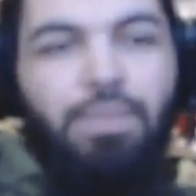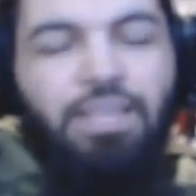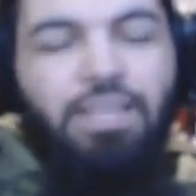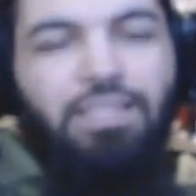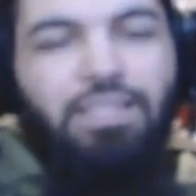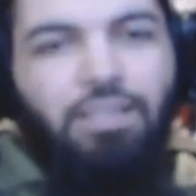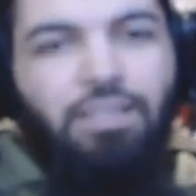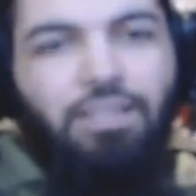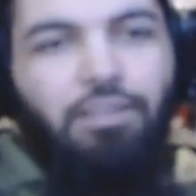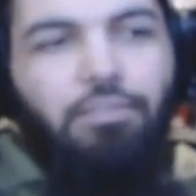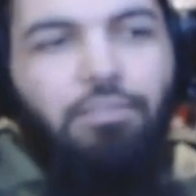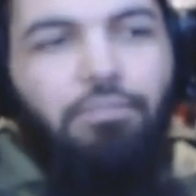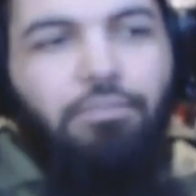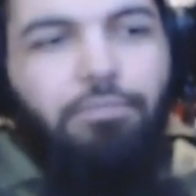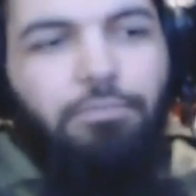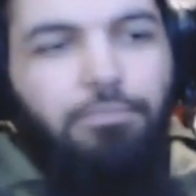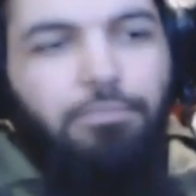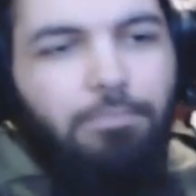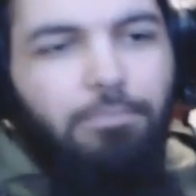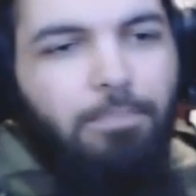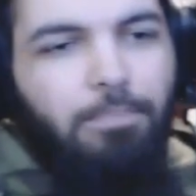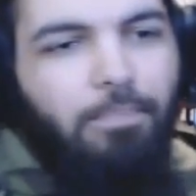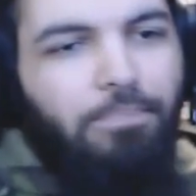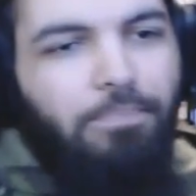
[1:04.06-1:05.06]
of
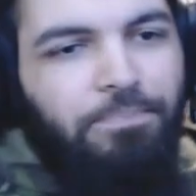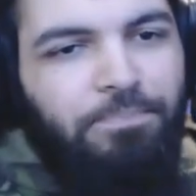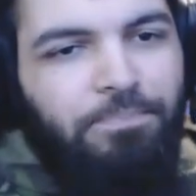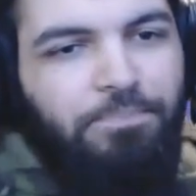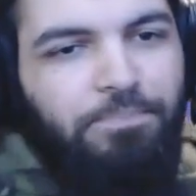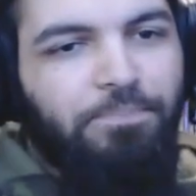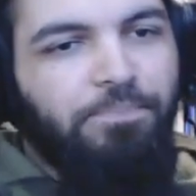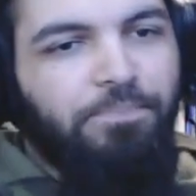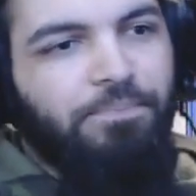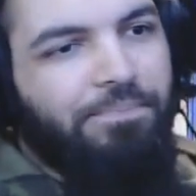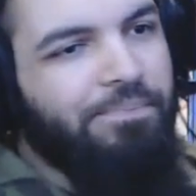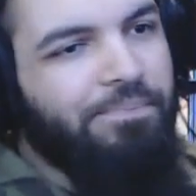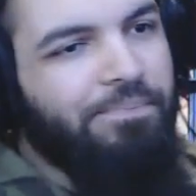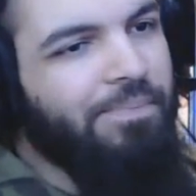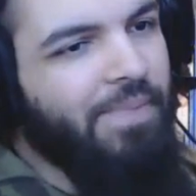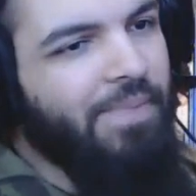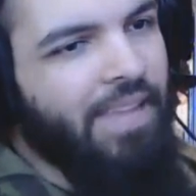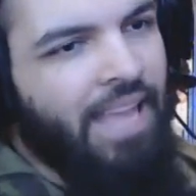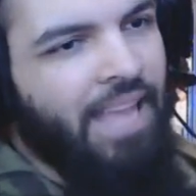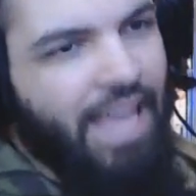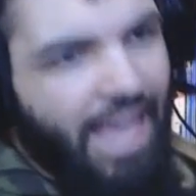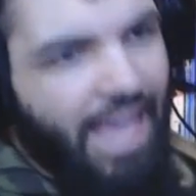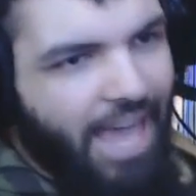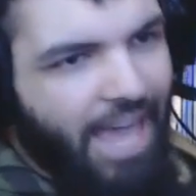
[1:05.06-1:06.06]

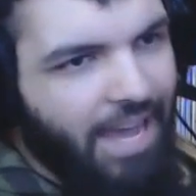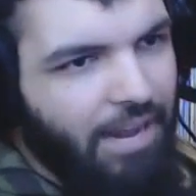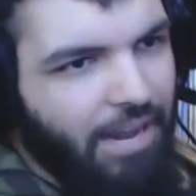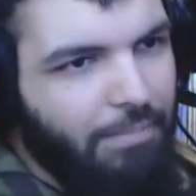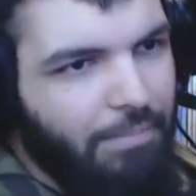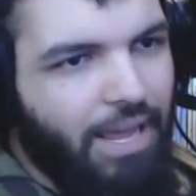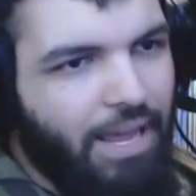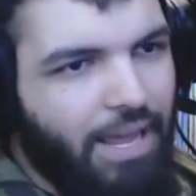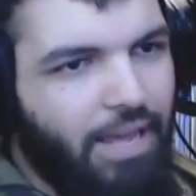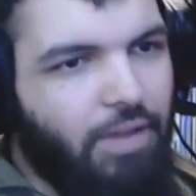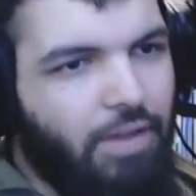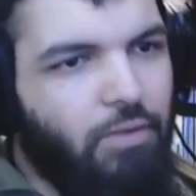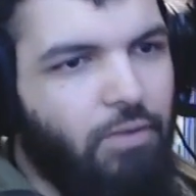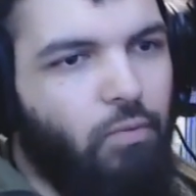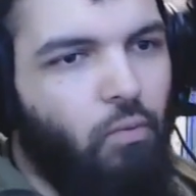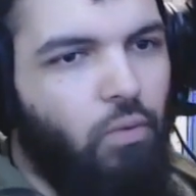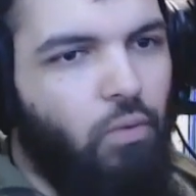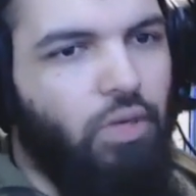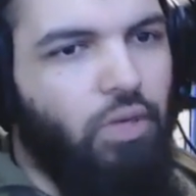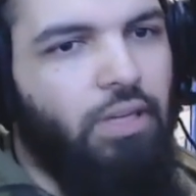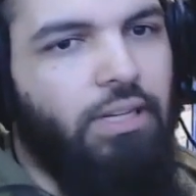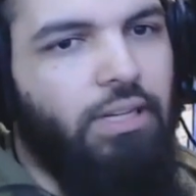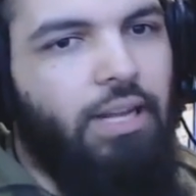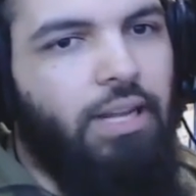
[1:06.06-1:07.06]
anime,
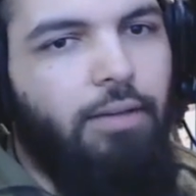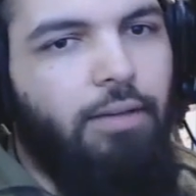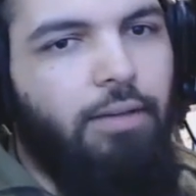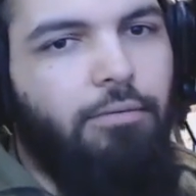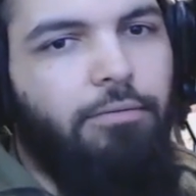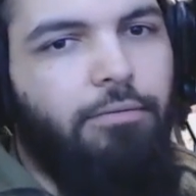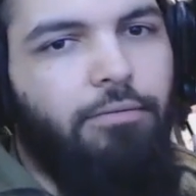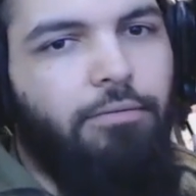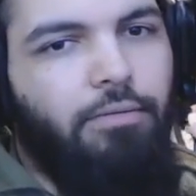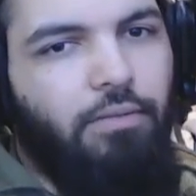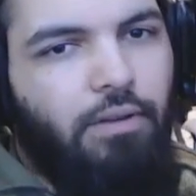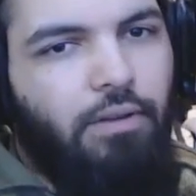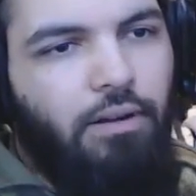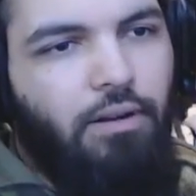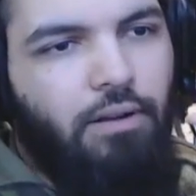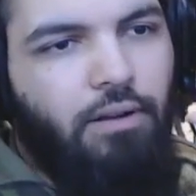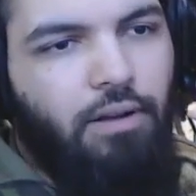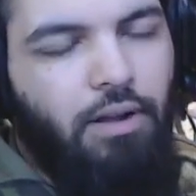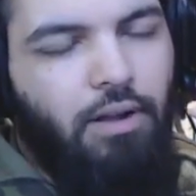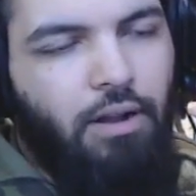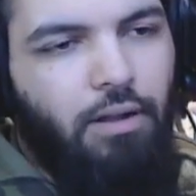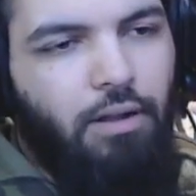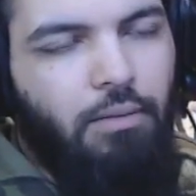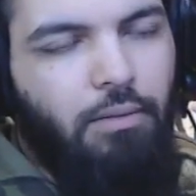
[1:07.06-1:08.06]
real life,
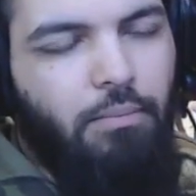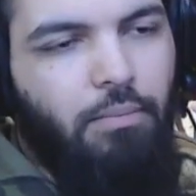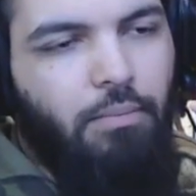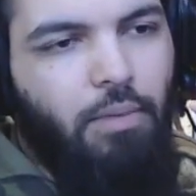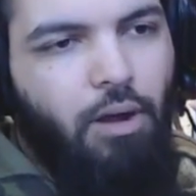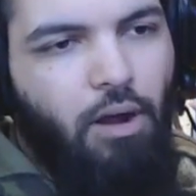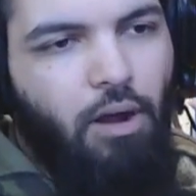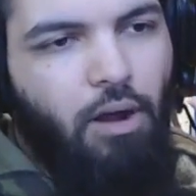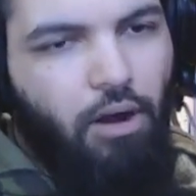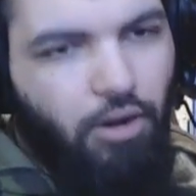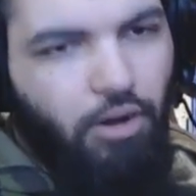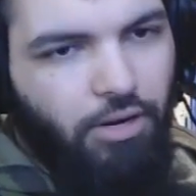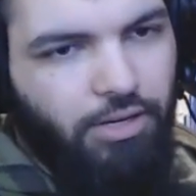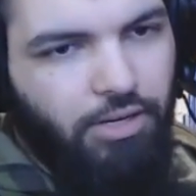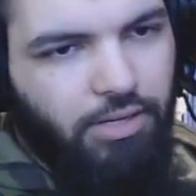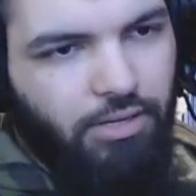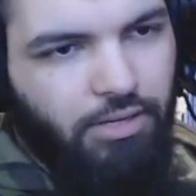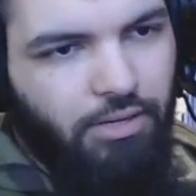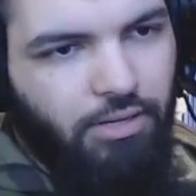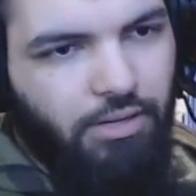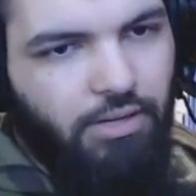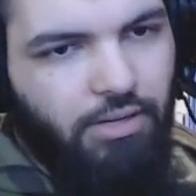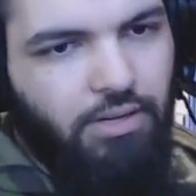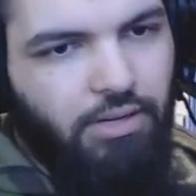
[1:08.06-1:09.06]
artsy
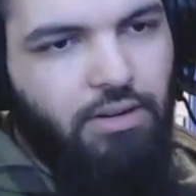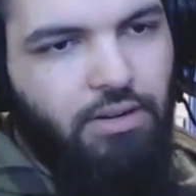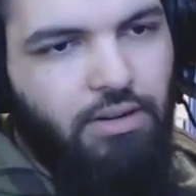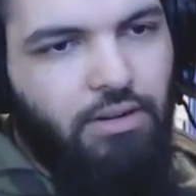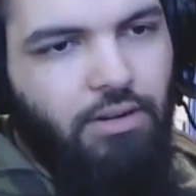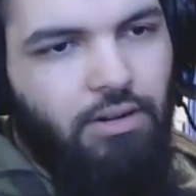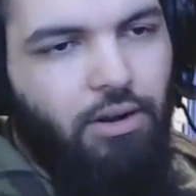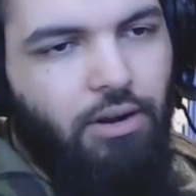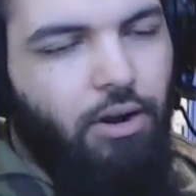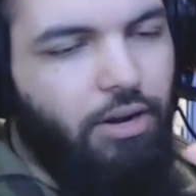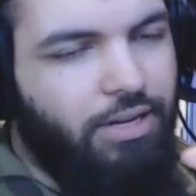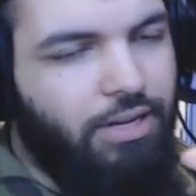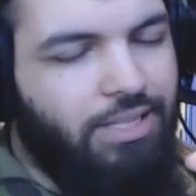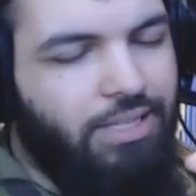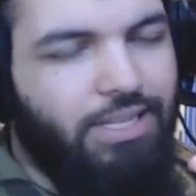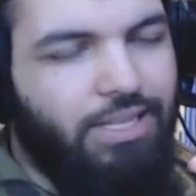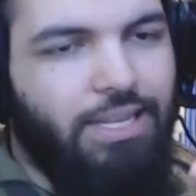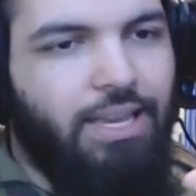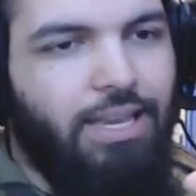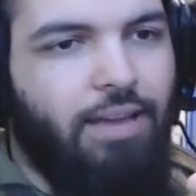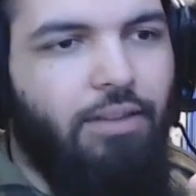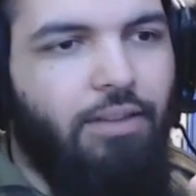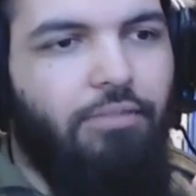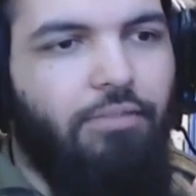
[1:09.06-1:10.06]

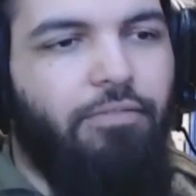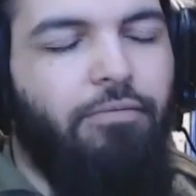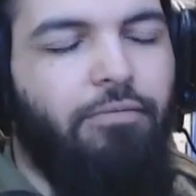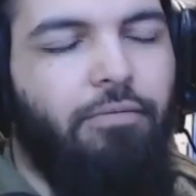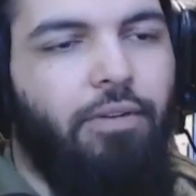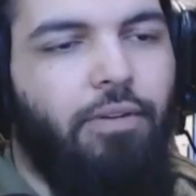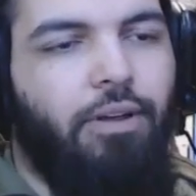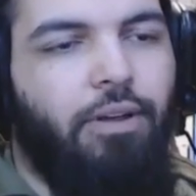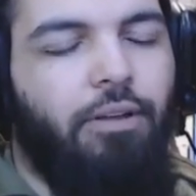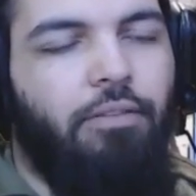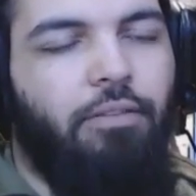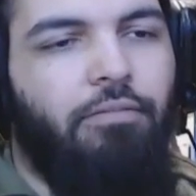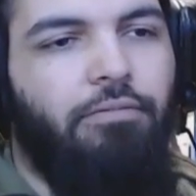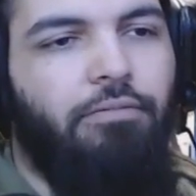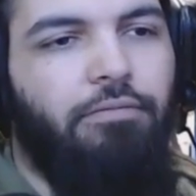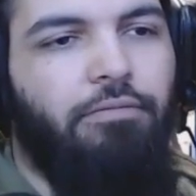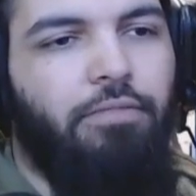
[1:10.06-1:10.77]
kind of